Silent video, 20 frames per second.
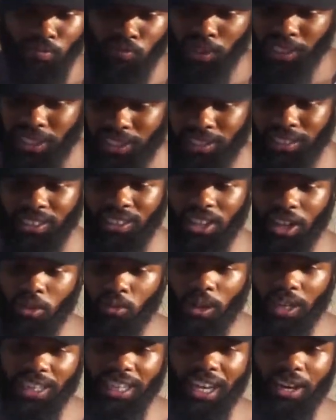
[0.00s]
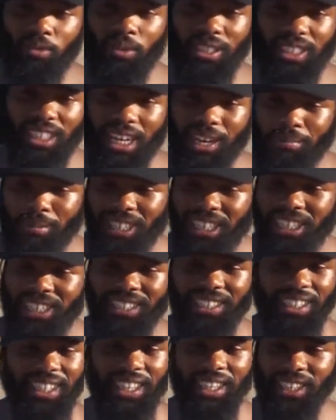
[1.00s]
Recently started working out with Dominique
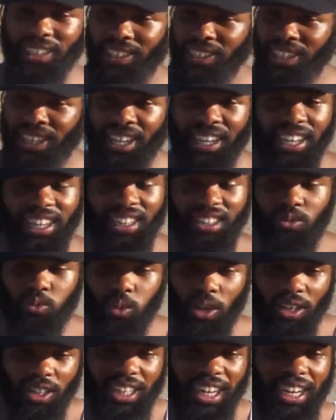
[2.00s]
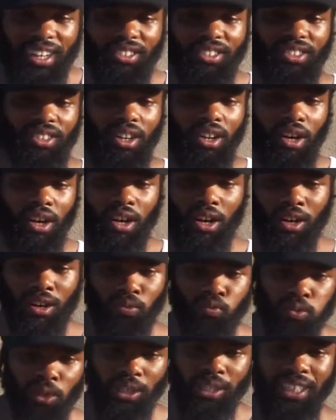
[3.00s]
and his workouts are
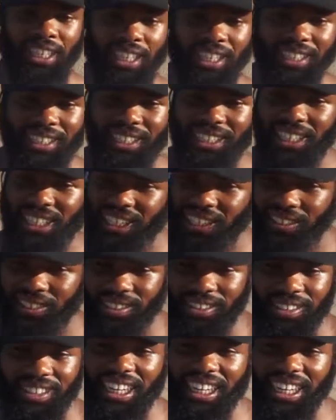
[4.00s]
really intense.